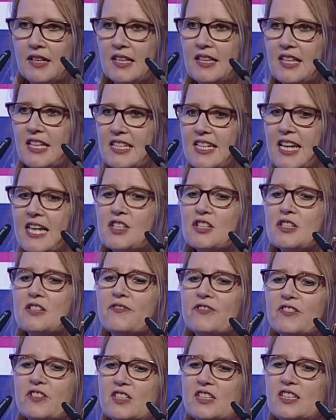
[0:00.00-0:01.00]
The attention
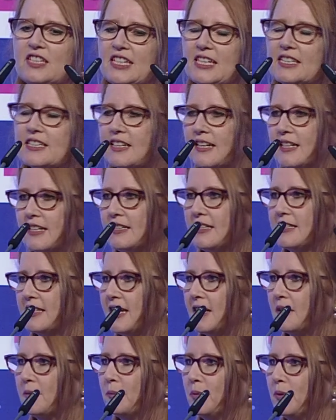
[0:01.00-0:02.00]
to detail in the
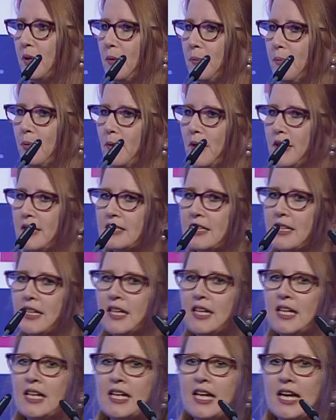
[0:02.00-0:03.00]
second bullet point
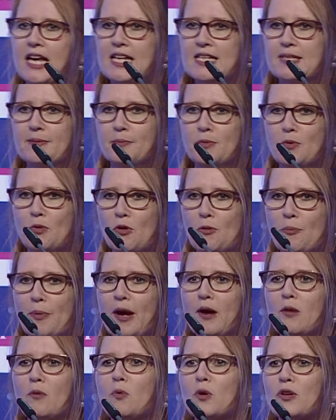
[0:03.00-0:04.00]
is more
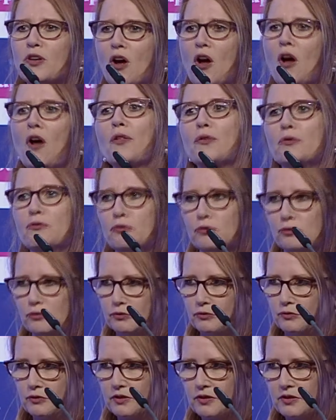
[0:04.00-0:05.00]
about what are the
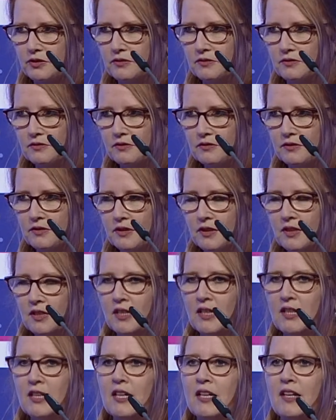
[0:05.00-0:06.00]
rules.
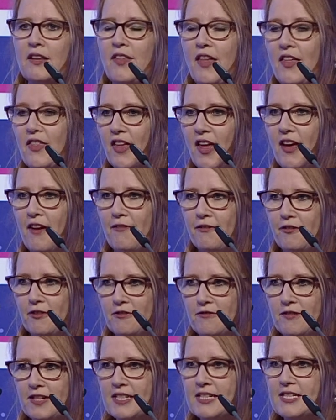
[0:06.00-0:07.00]
They're there for
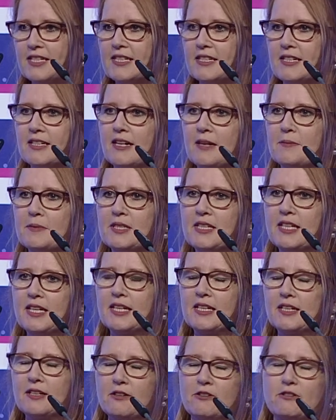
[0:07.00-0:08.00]
a reason, and I'm seeing
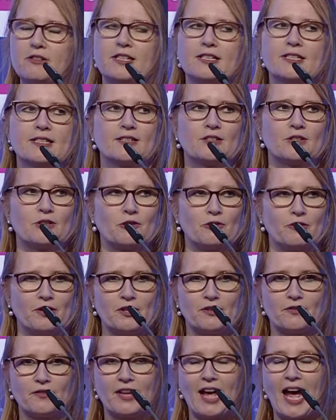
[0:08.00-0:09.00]
an increasing
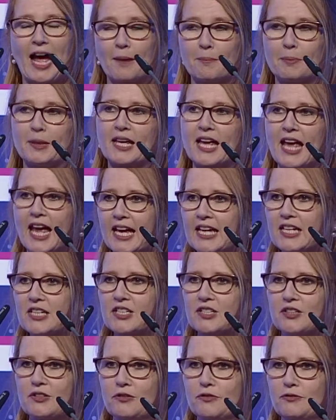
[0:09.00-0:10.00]
degree of the
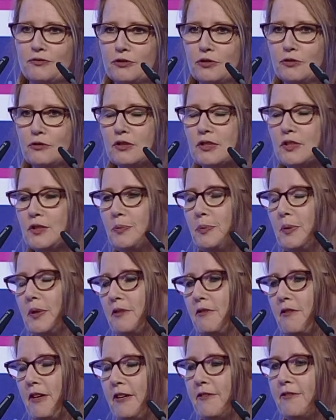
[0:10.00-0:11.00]
application of rules that have been
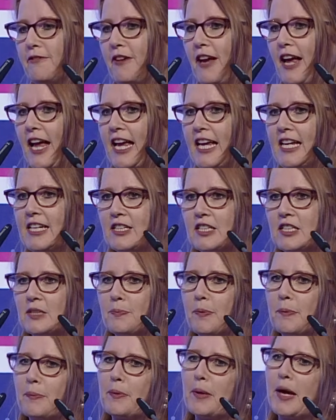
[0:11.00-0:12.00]
around for ages,
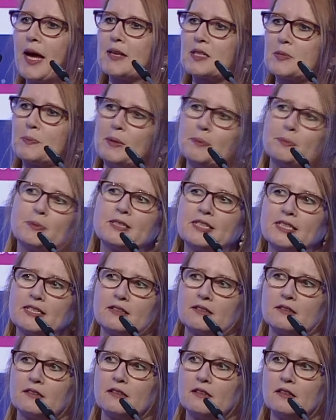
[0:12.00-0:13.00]
but perhaps people
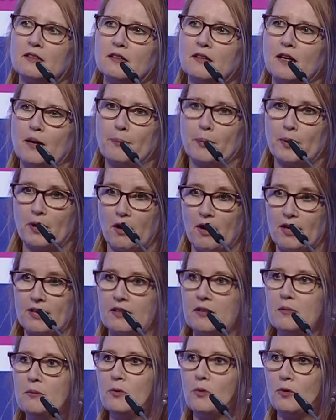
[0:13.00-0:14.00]
didn't apply
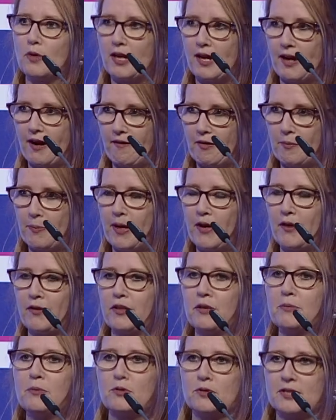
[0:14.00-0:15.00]
them or care about
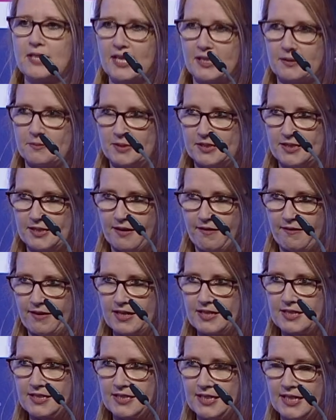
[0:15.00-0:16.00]
them or take them
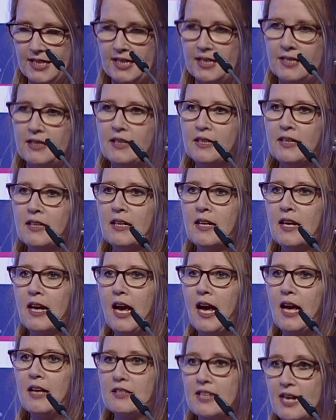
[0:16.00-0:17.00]
seriously.
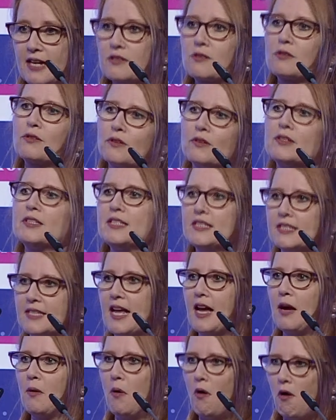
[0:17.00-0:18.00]
And tax authorities
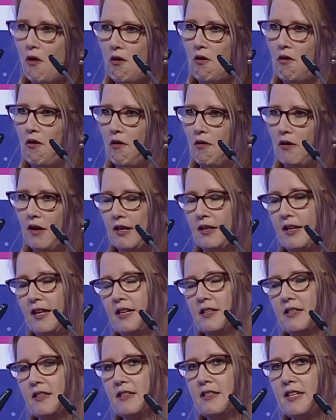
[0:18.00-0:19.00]
now are. At the
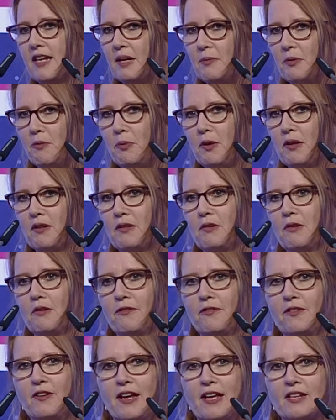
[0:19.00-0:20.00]
end of the day, we've been through
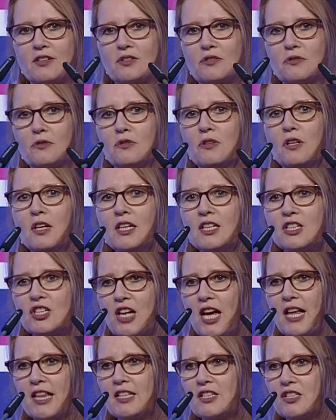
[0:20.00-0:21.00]
financial
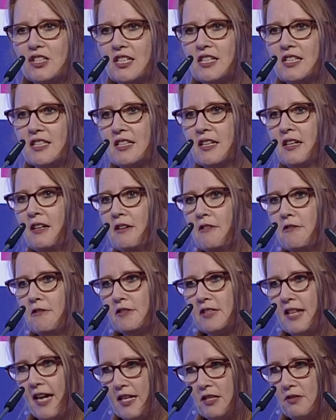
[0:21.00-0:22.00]
challenges.
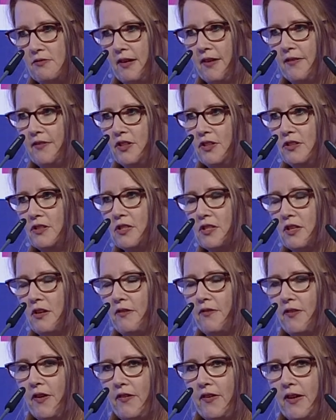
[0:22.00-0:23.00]
Tax revenues are
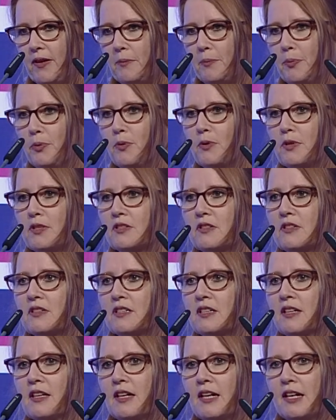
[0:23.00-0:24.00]
very
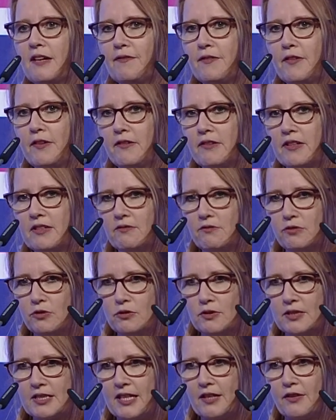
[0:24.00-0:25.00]
important. If there are
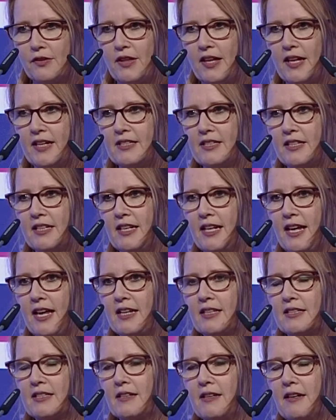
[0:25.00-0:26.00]
rules out there to
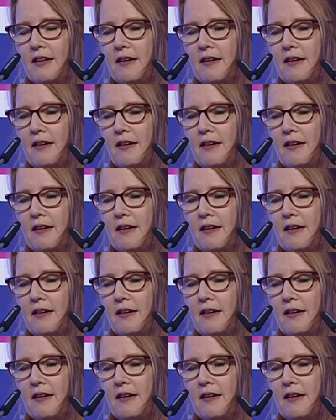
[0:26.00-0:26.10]
collect